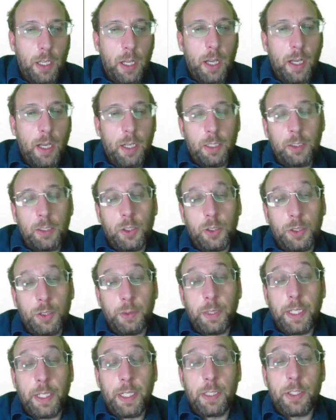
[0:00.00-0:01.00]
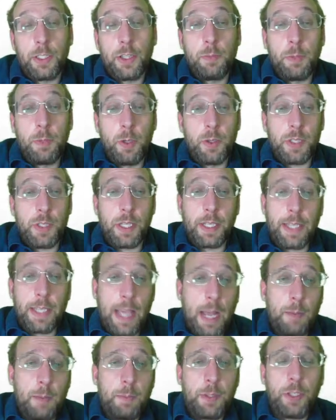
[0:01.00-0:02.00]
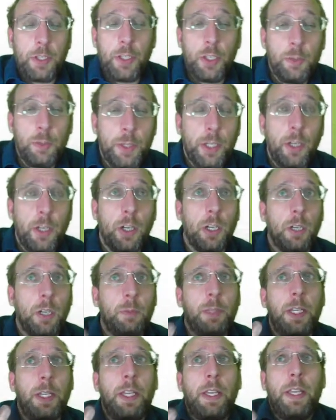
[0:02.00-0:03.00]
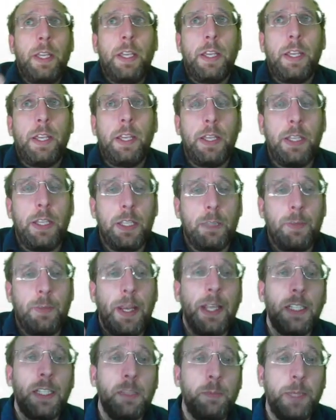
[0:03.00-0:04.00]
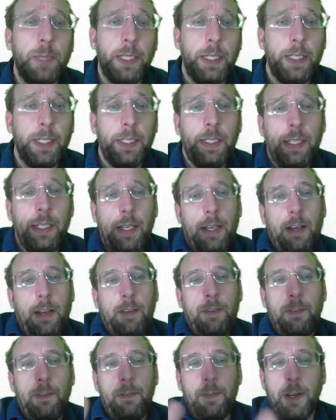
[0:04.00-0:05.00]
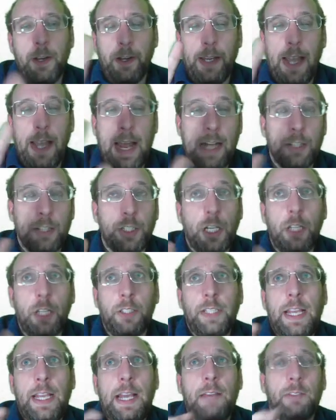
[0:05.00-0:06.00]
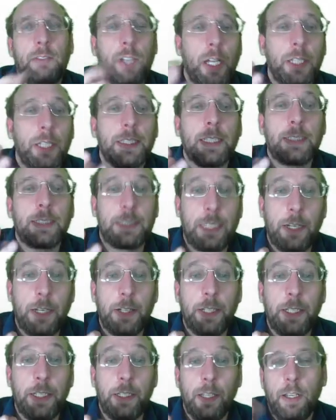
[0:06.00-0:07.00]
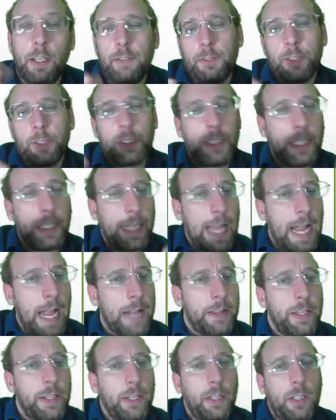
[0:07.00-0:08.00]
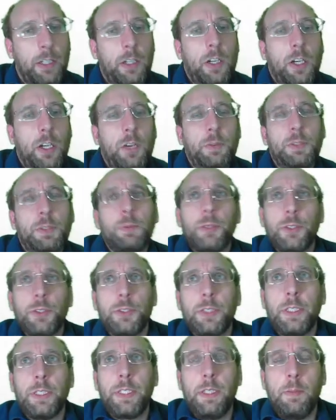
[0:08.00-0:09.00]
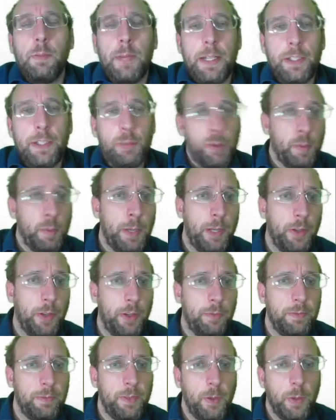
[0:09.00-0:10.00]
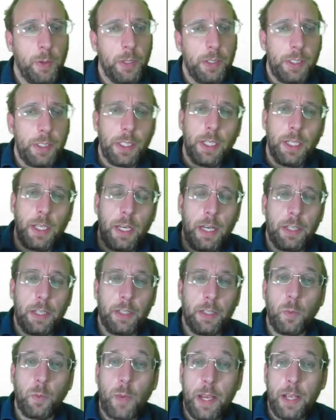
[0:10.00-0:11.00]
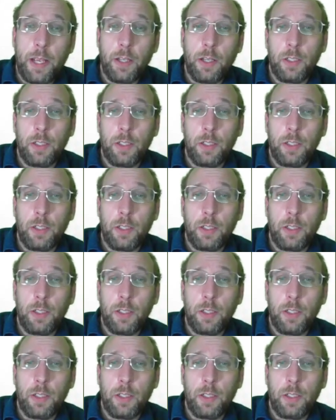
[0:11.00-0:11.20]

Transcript: closely related to the bones in the cat, but the human arm is made to be very agile and have a lot of dexterity. Versus the cat, their arms are mostly meant to propel them forward. And in the whales,